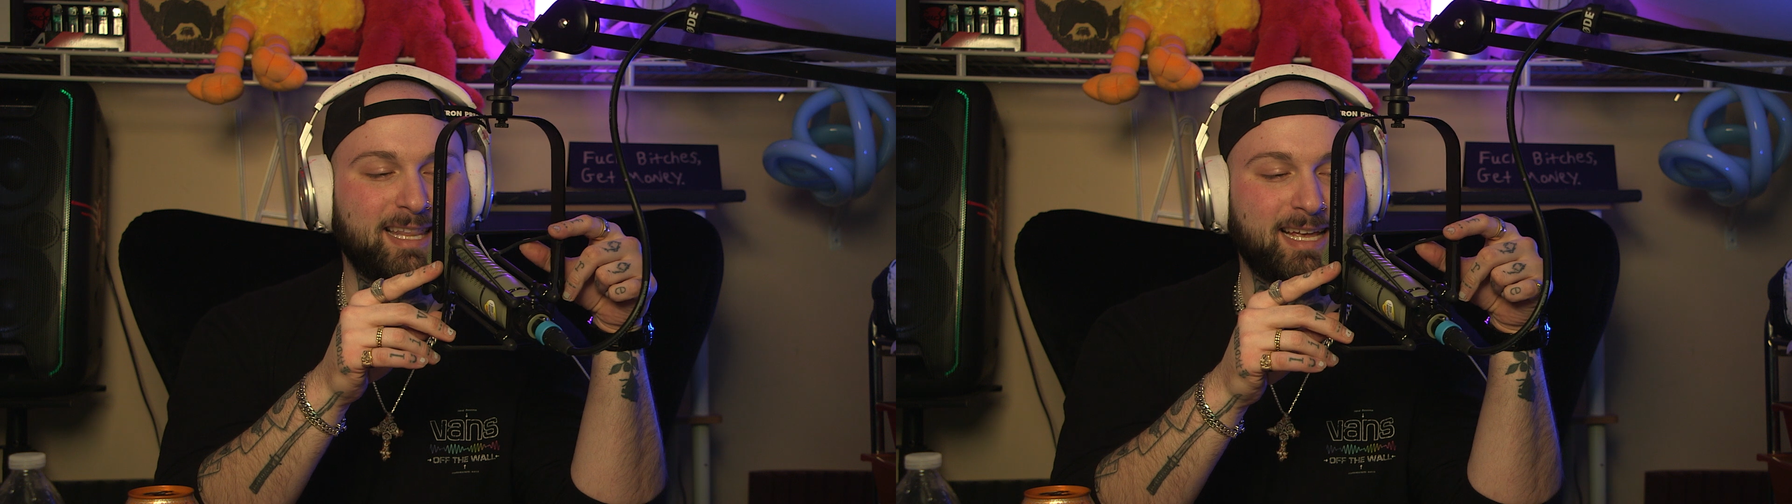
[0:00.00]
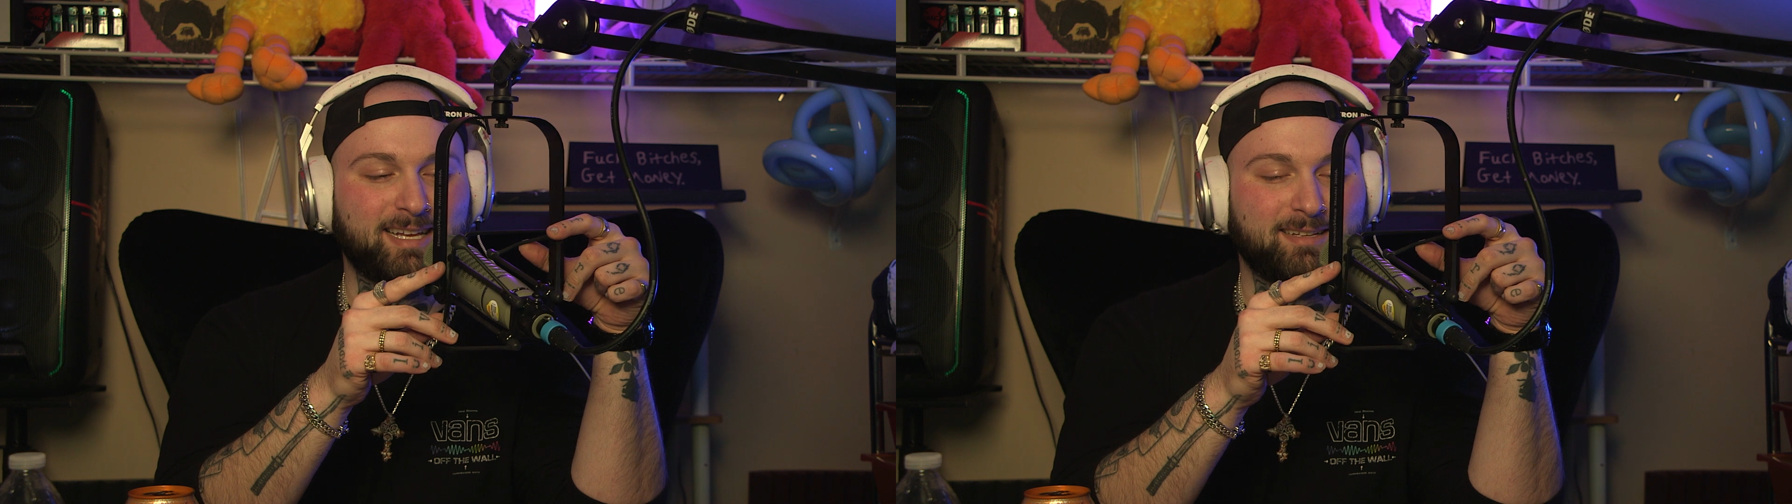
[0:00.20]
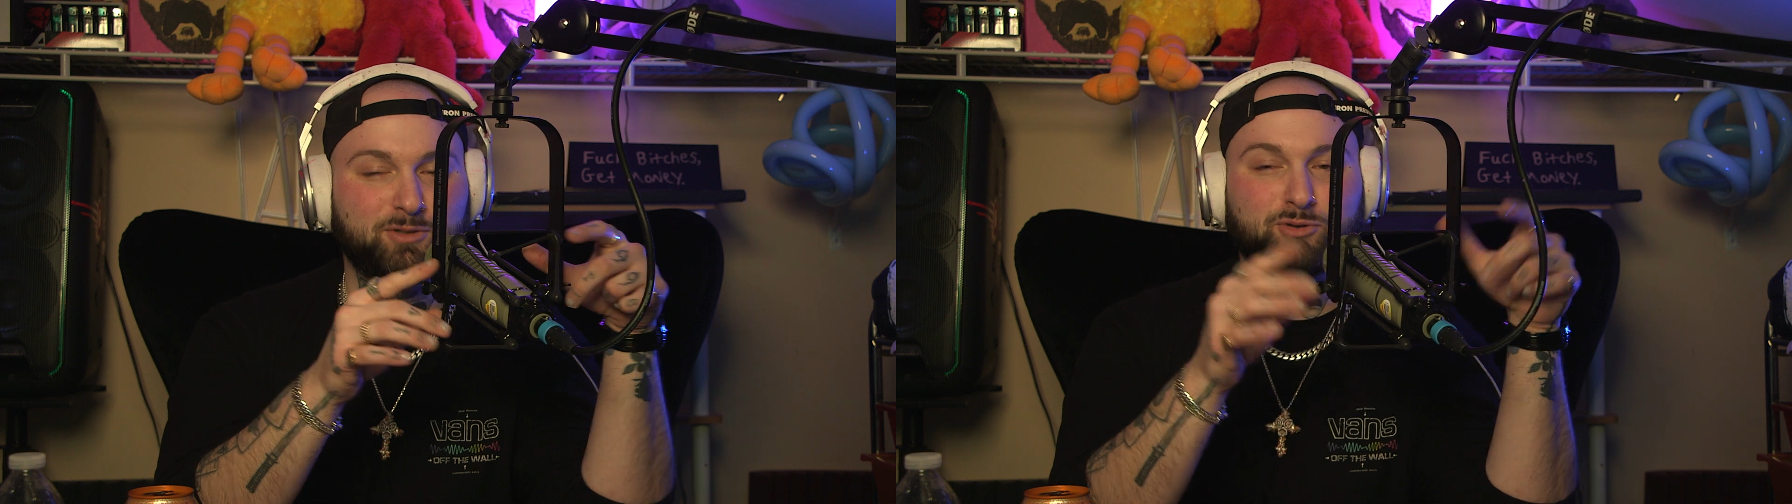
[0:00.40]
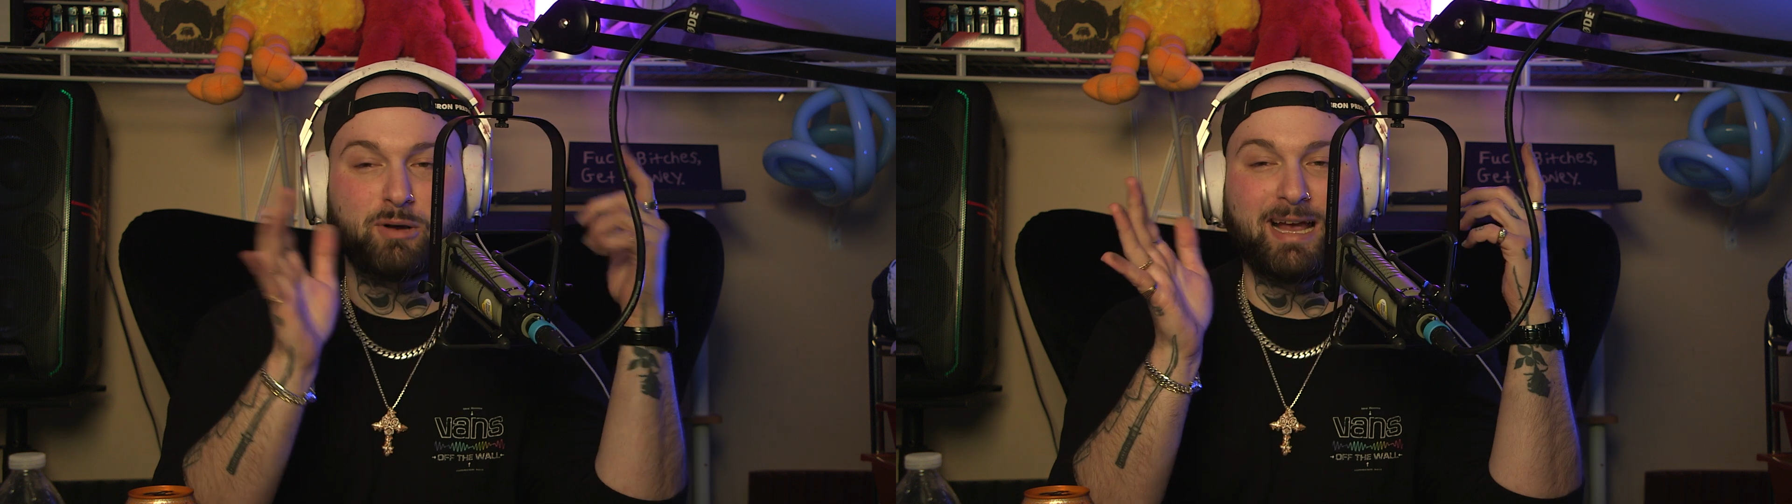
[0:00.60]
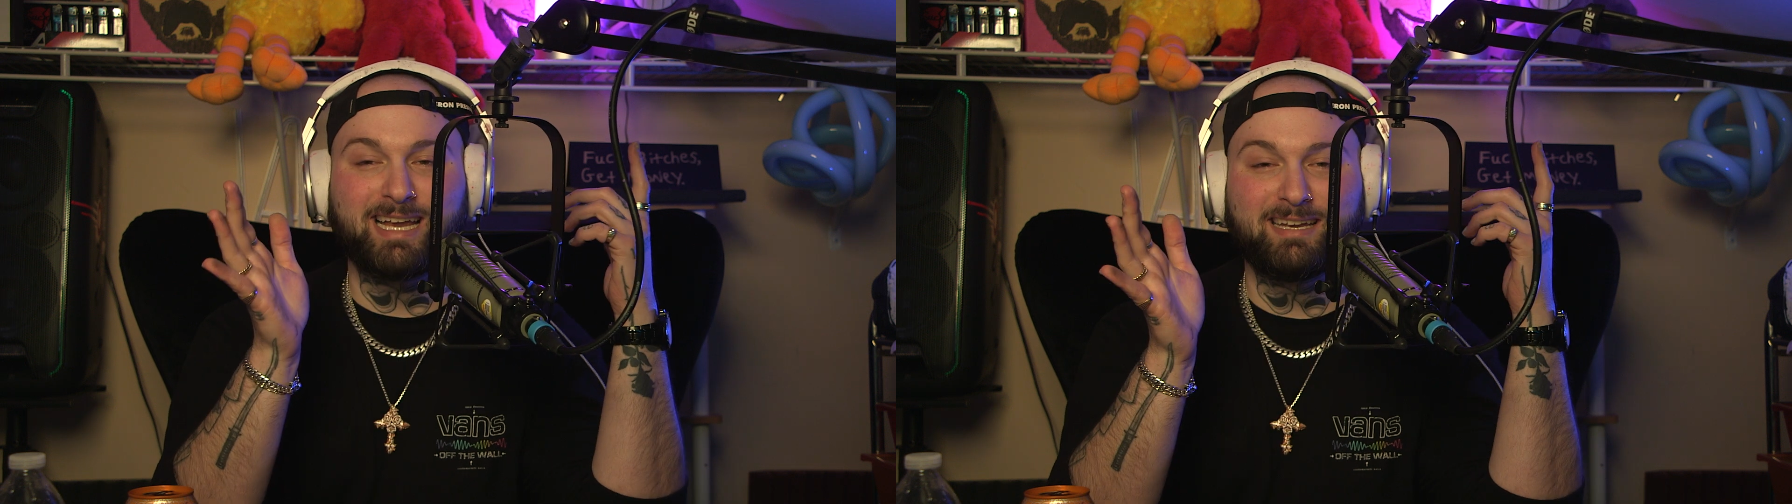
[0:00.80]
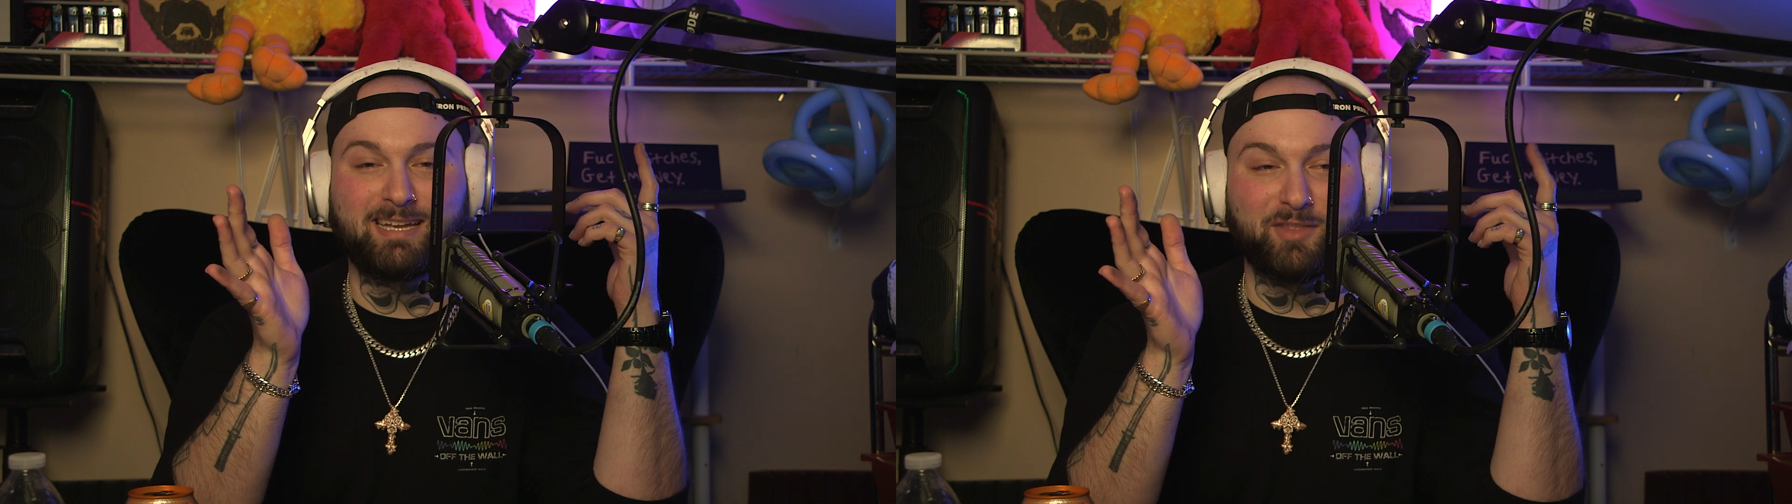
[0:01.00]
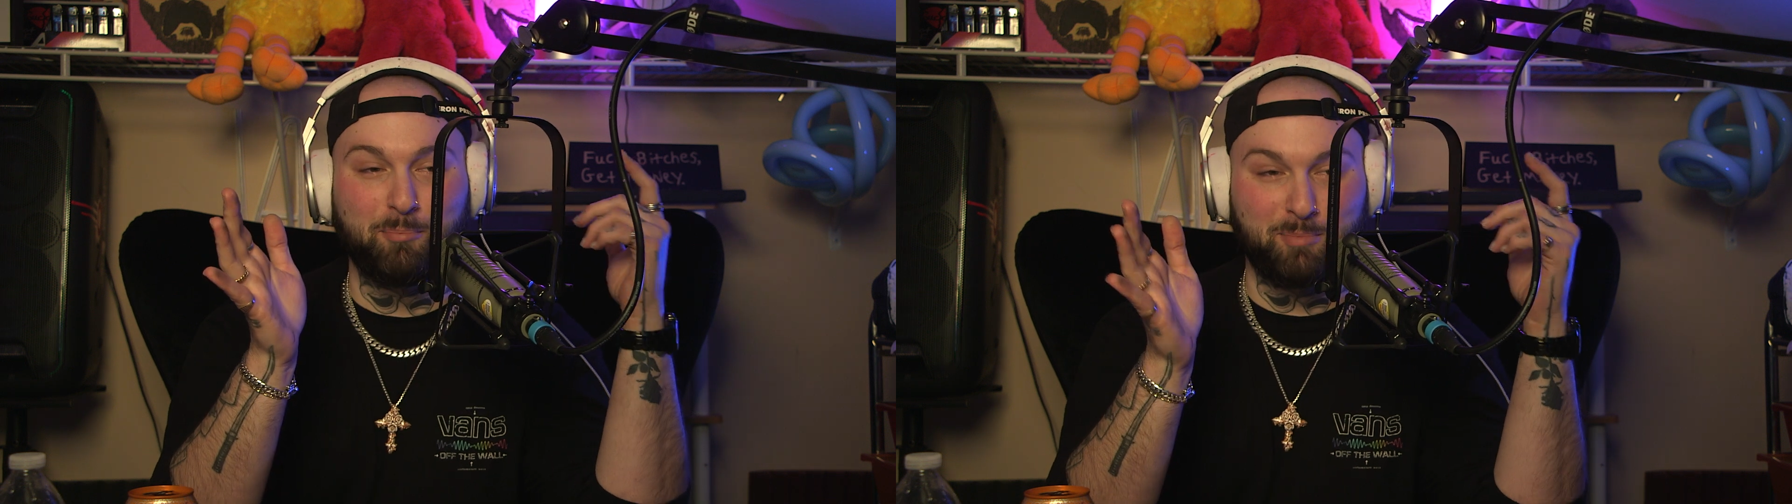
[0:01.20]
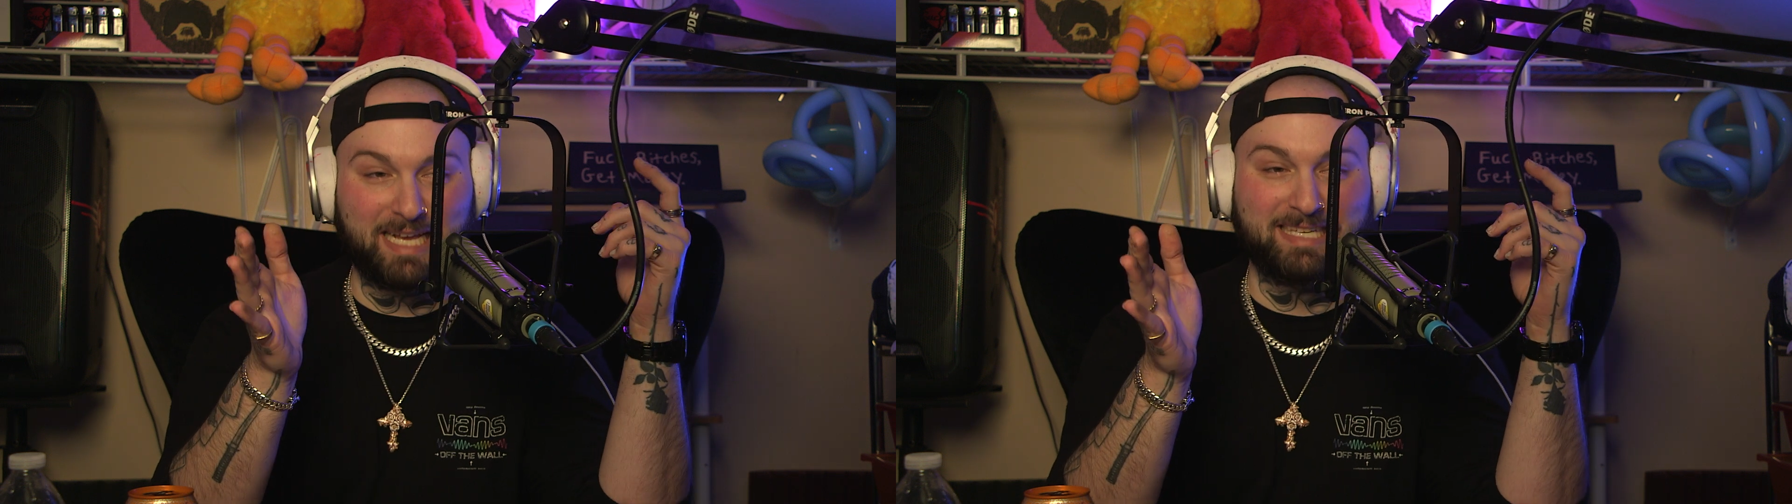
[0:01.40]
like try and end on the
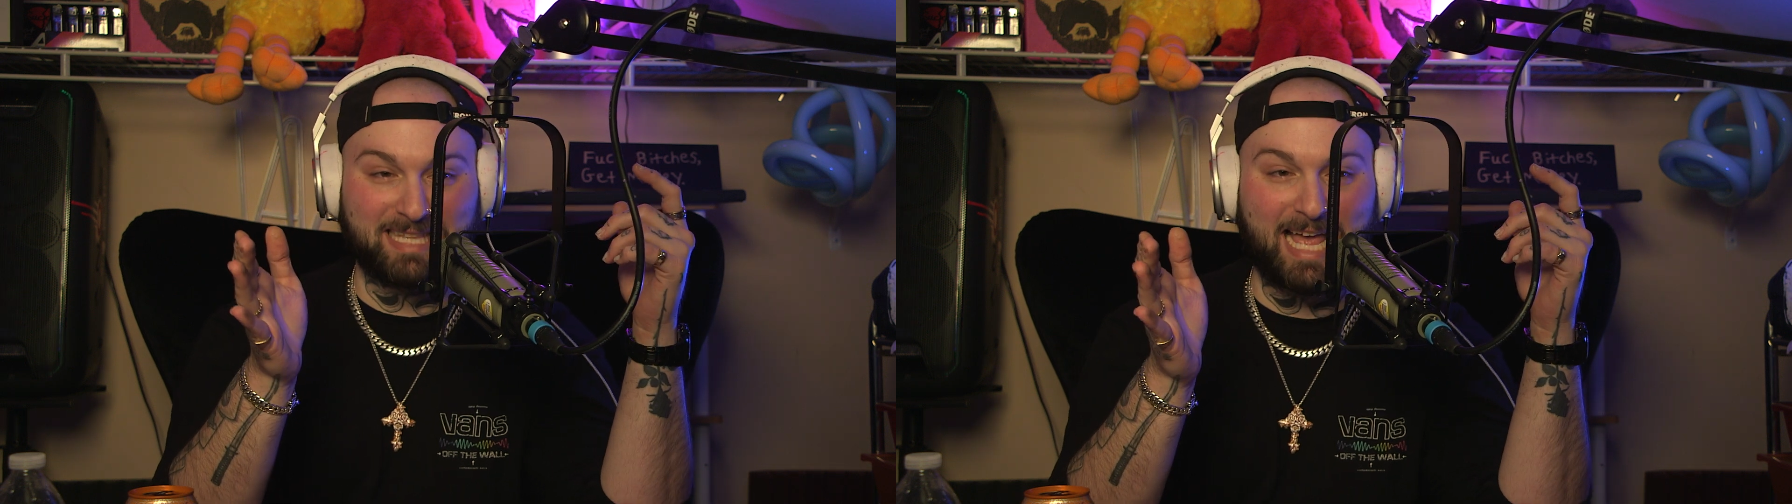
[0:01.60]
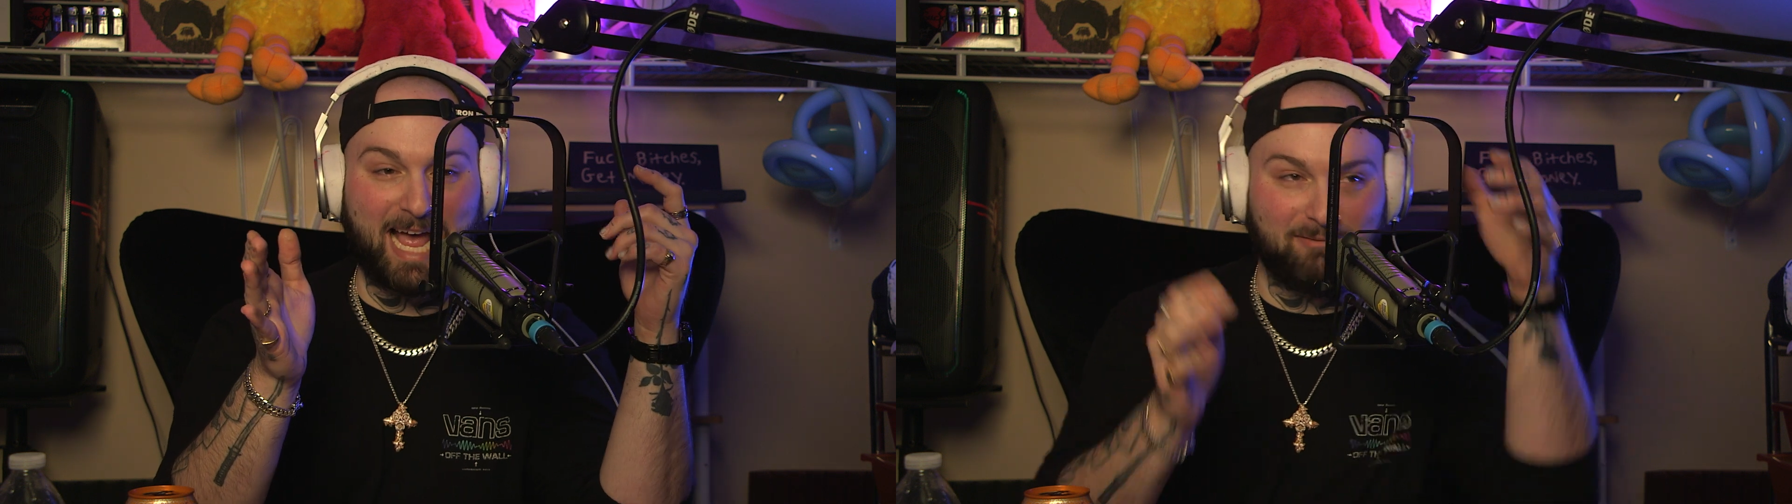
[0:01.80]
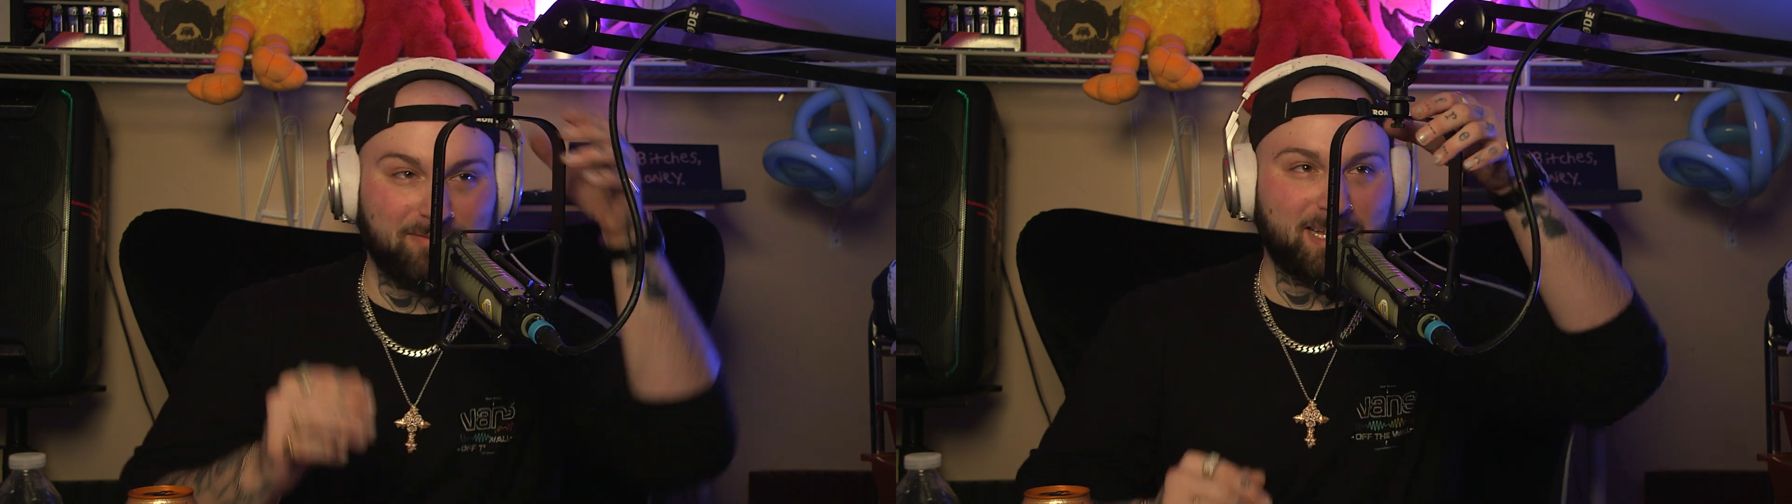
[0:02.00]
biggest laugh.